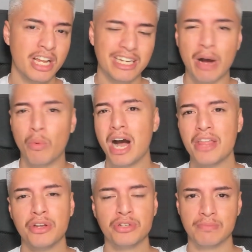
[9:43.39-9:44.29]
Now, why are
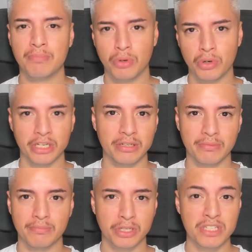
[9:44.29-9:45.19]
those important?
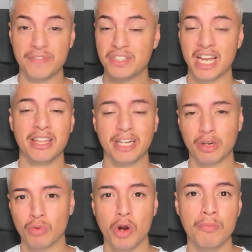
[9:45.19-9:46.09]
Because if you sound like a
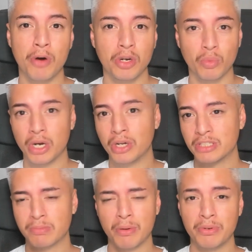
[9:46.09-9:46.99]
robot, well, it's
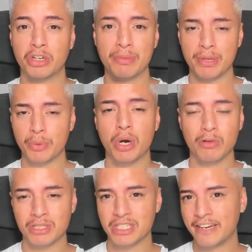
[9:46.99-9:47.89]
probably not going to be well
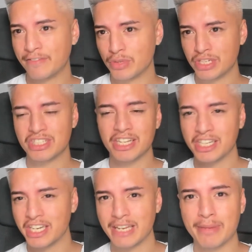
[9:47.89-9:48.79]
received when you send an
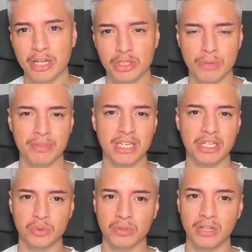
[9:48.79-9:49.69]
email to a
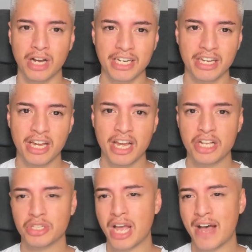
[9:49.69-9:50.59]
potential client.
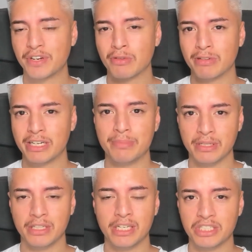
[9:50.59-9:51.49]
So having a
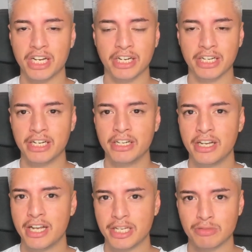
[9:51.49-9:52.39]
readability checker
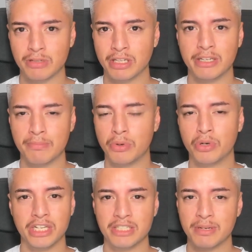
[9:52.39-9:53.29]
is really
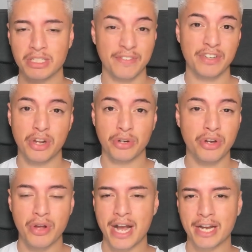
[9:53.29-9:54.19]
important, especially if you don't
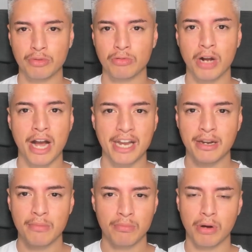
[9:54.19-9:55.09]
know how to write
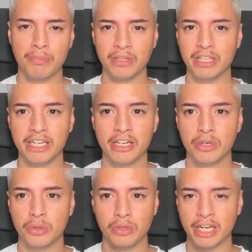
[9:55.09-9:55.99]
properly
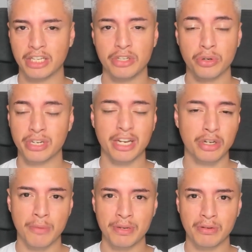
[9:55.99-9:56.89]
or like you're not good at
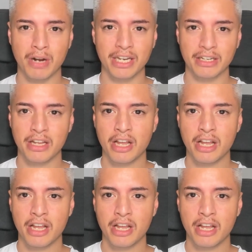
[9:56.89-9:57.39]
copywriting.